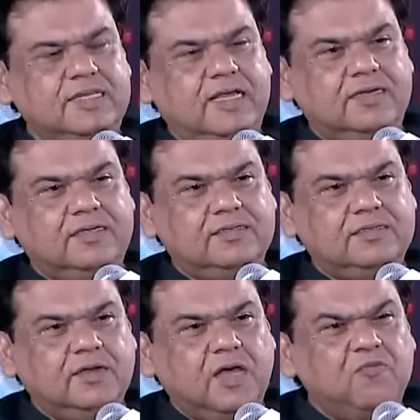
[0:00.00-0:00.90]
that
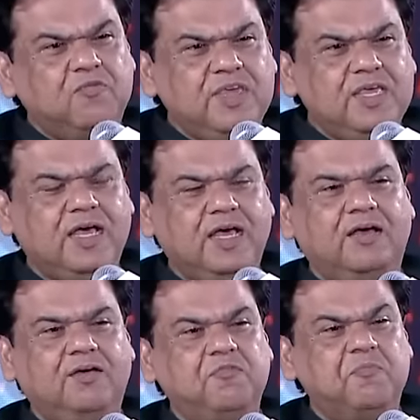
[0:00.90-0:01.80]
we
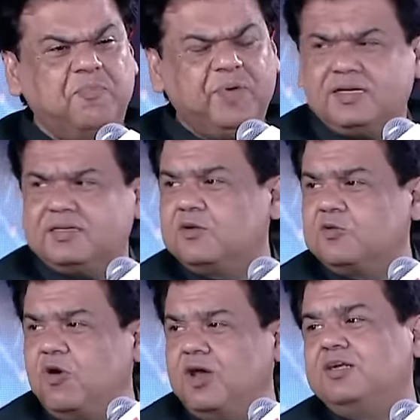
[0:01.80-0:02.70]
have better
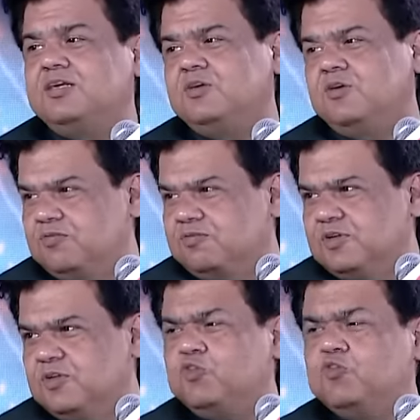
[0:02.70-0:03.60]
quality of
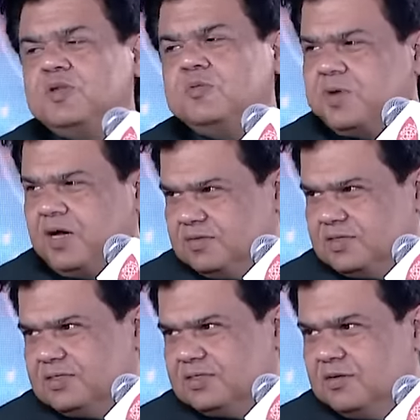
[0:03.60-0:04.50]
human power.
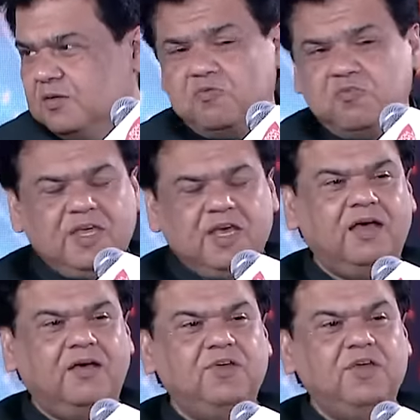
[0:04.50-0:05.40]
We
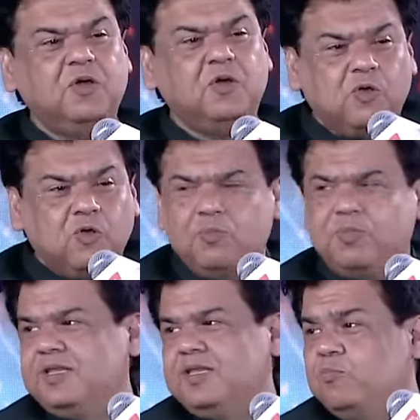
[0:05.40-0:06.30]
have
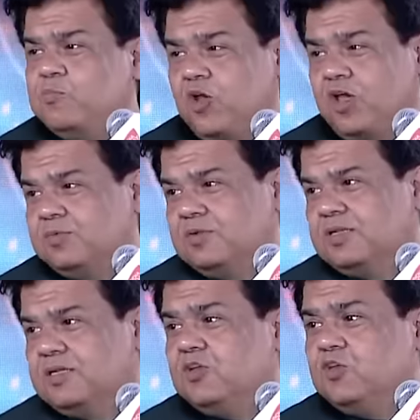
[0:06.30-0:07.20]
globally employable
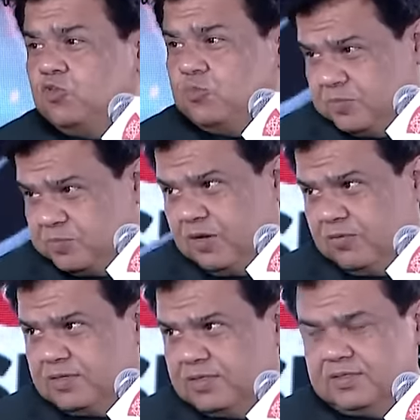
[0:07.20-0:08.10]
human
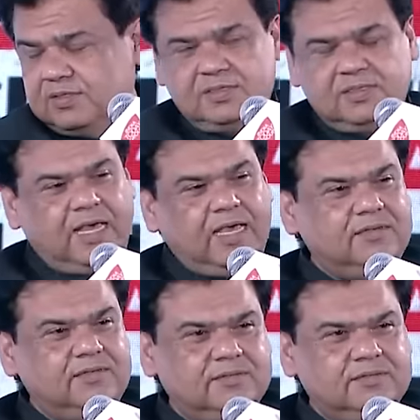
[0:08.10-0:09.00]
power.
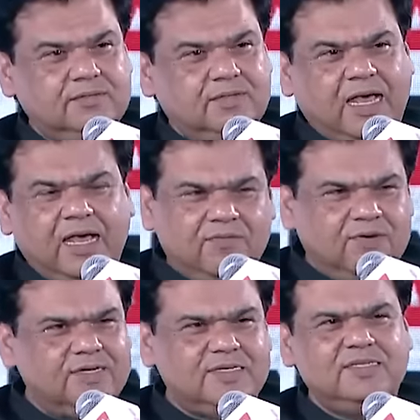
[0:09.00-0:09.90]
And I have
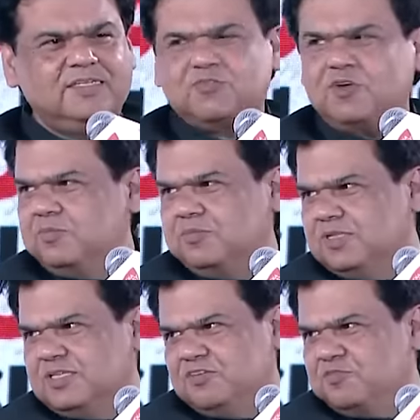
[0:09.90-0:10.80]
heard this from
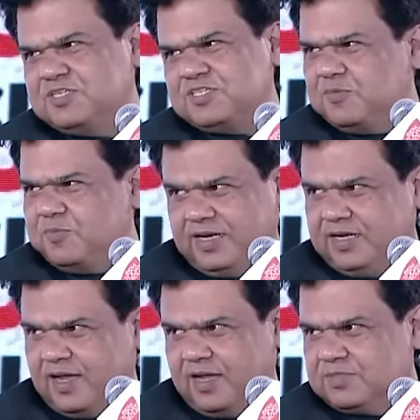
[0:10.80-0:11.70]
the Chief Minister many
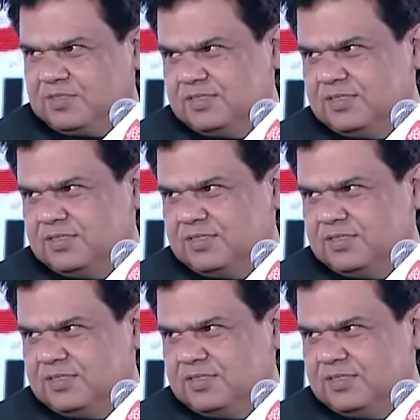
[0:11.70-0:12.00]
times